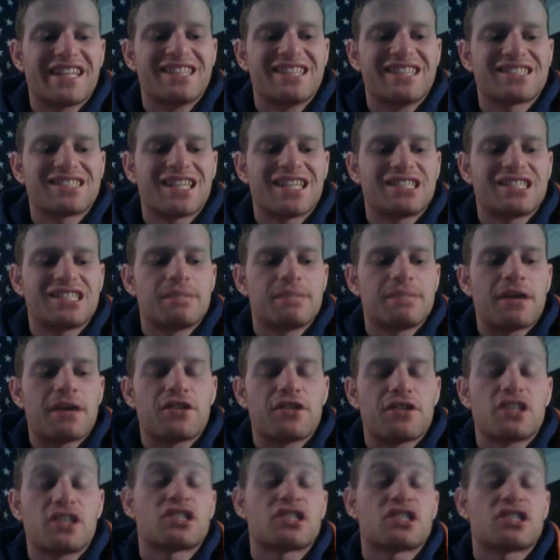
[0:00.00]
insights about
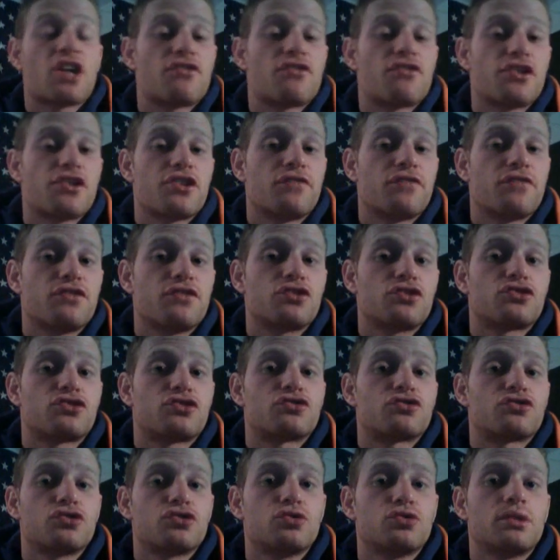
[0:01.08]
the discovery of your
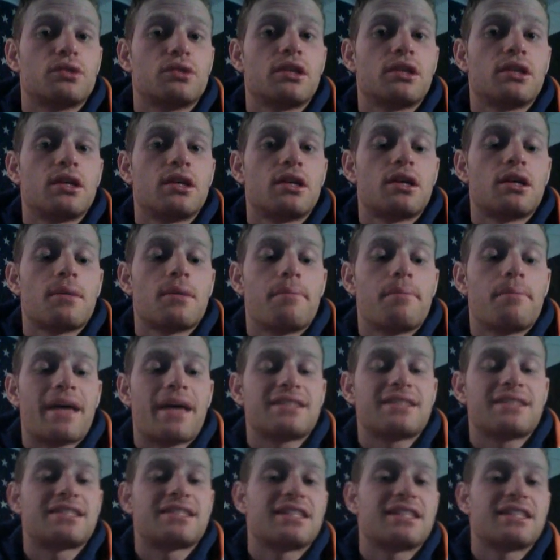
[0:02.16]
true
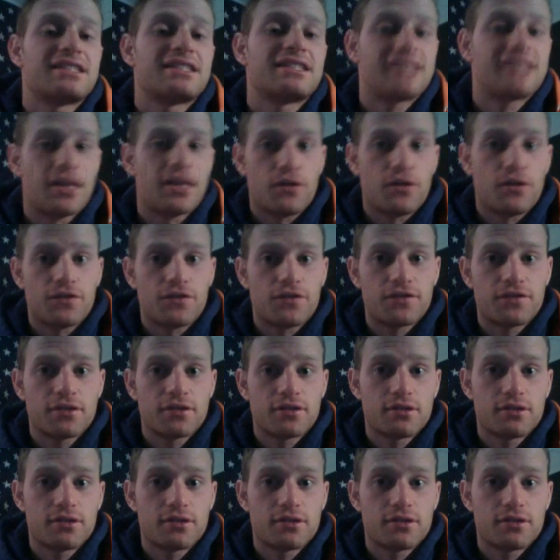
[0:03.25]
best self.